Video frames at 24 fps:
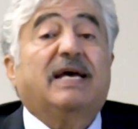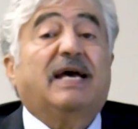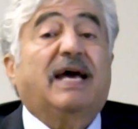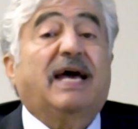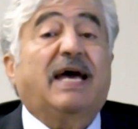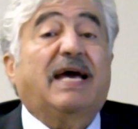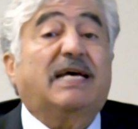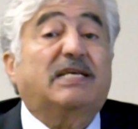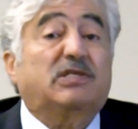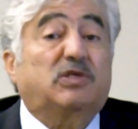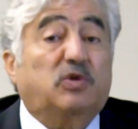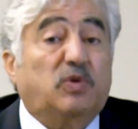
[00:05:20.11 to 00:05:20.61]

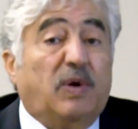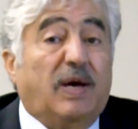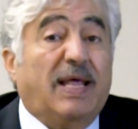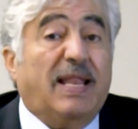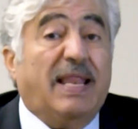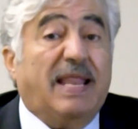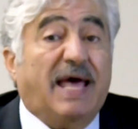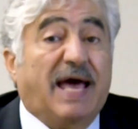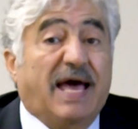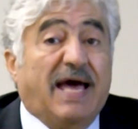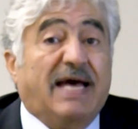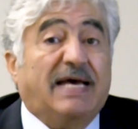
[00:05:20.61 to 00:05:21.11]
as
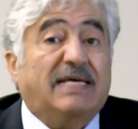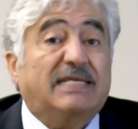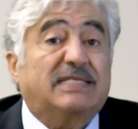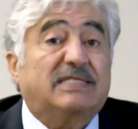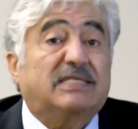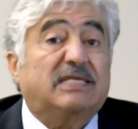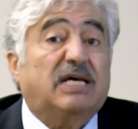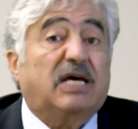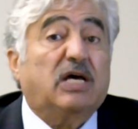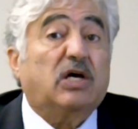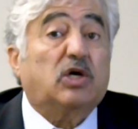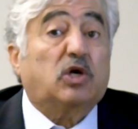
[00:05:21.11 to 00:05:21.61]
well
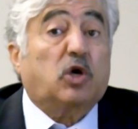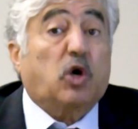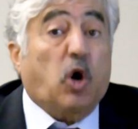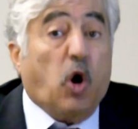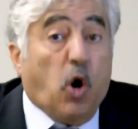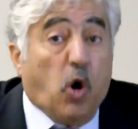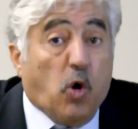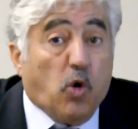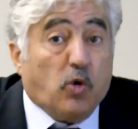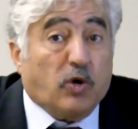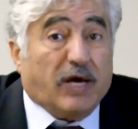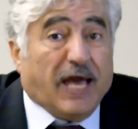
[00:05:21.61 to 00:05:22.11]
as
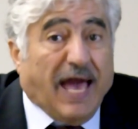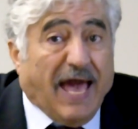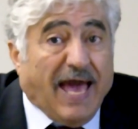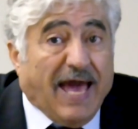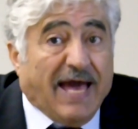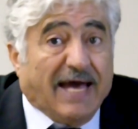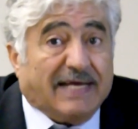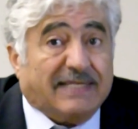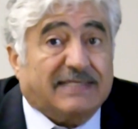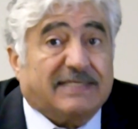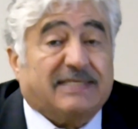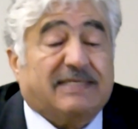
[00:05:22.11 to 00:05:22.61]

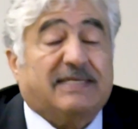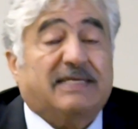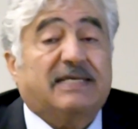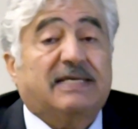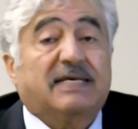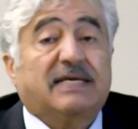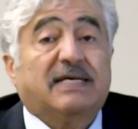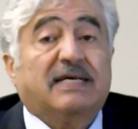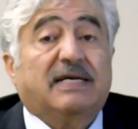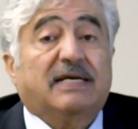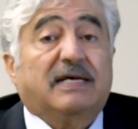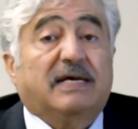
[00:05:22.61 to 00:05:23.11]
COGAT,
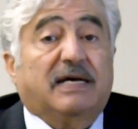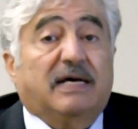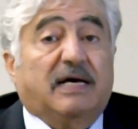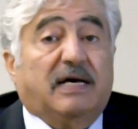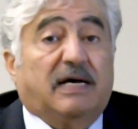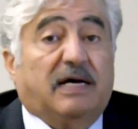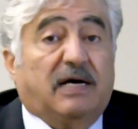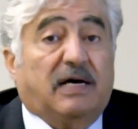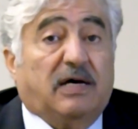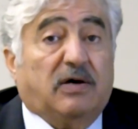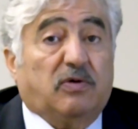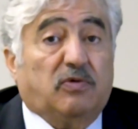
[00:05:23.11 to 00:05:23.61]

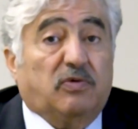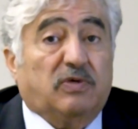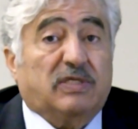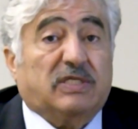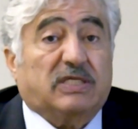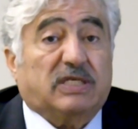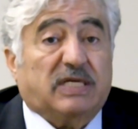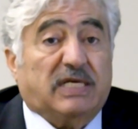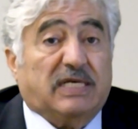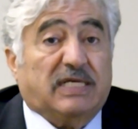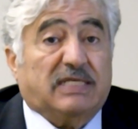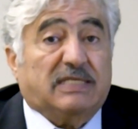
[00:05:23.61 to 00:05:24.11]

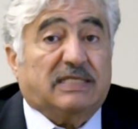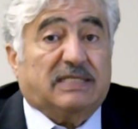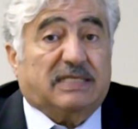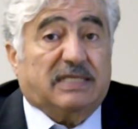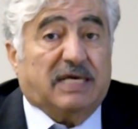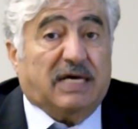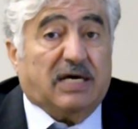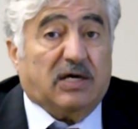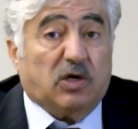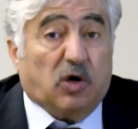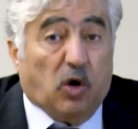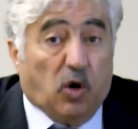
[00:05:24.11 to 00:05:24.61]
which is
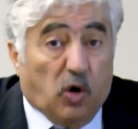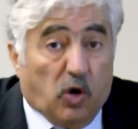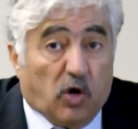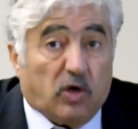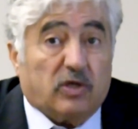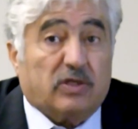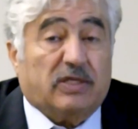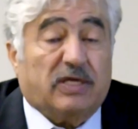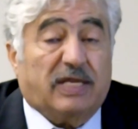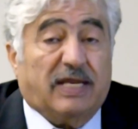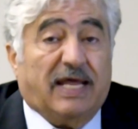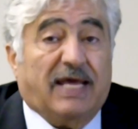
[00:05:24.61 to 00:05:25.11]
the
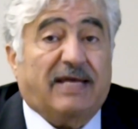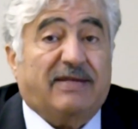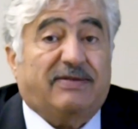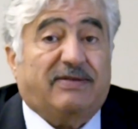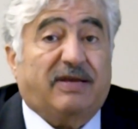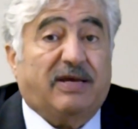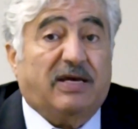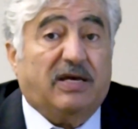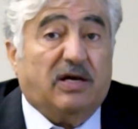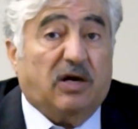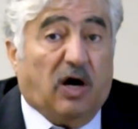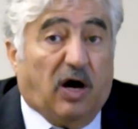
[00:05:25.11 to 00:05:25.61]

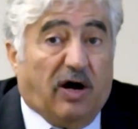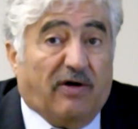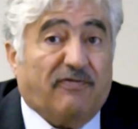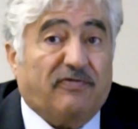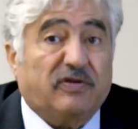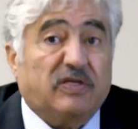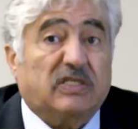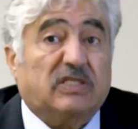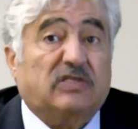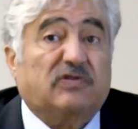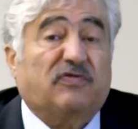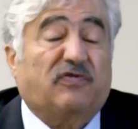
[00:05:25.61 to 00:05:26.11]
coordinating
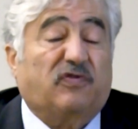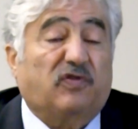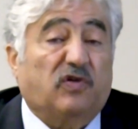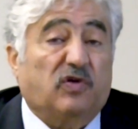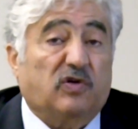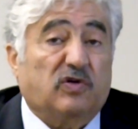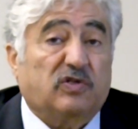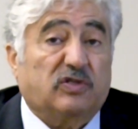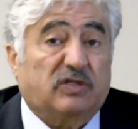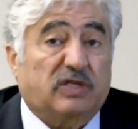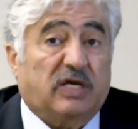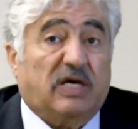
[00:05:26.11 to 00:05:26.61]
office
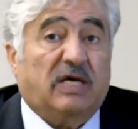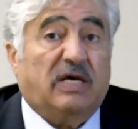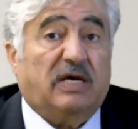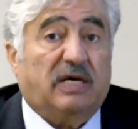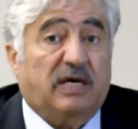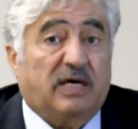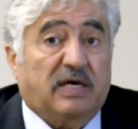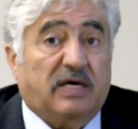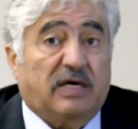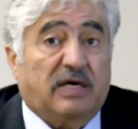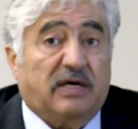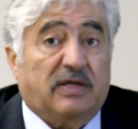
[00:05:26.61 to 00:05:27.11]
for
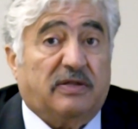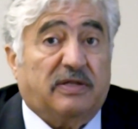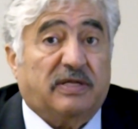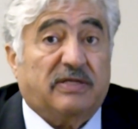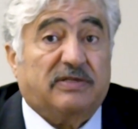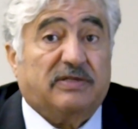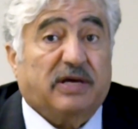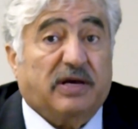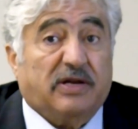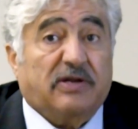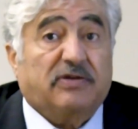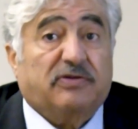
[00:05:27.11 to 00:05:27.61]
the
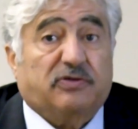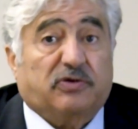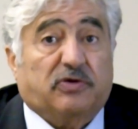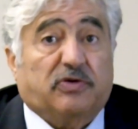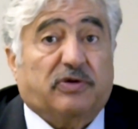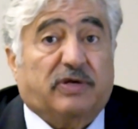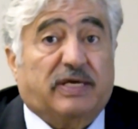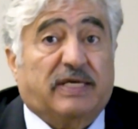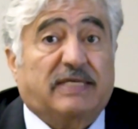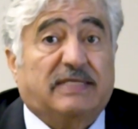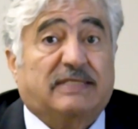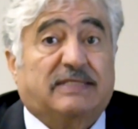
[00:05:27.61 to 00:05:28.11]

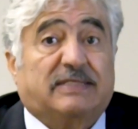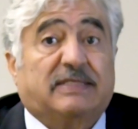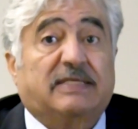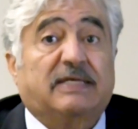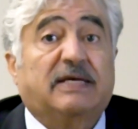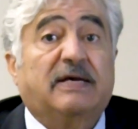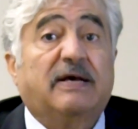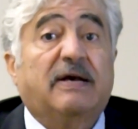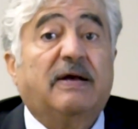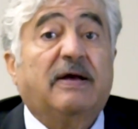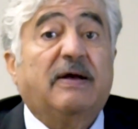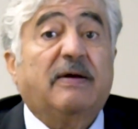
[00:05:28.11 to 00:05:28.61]
territories.
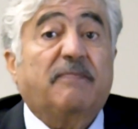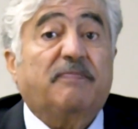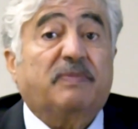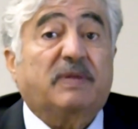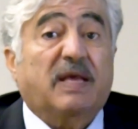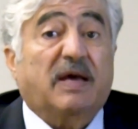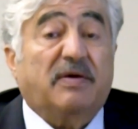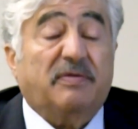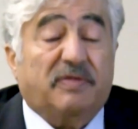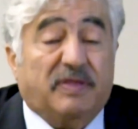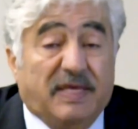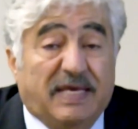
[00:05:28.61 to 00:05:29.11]

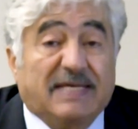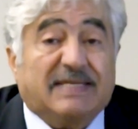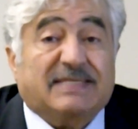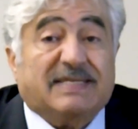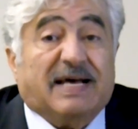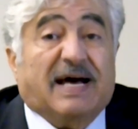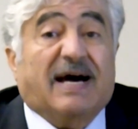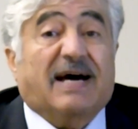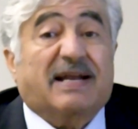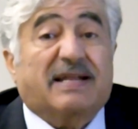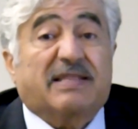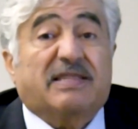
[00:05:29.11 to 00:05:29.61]

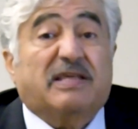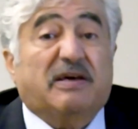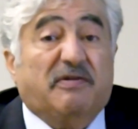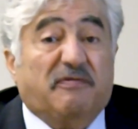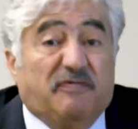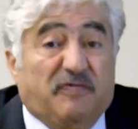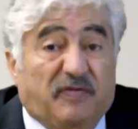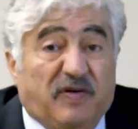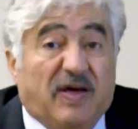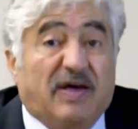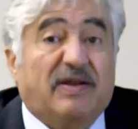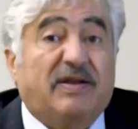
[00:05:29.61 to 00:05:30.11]
These are the
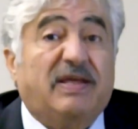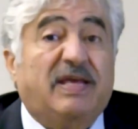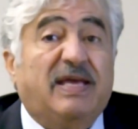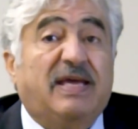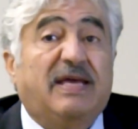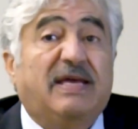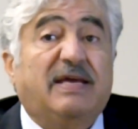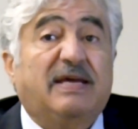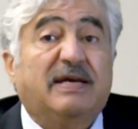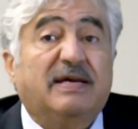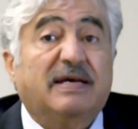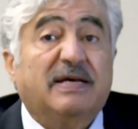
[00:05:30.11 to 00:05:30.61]

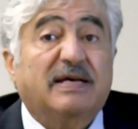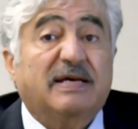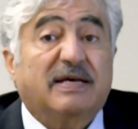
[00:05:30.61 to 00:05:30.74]
very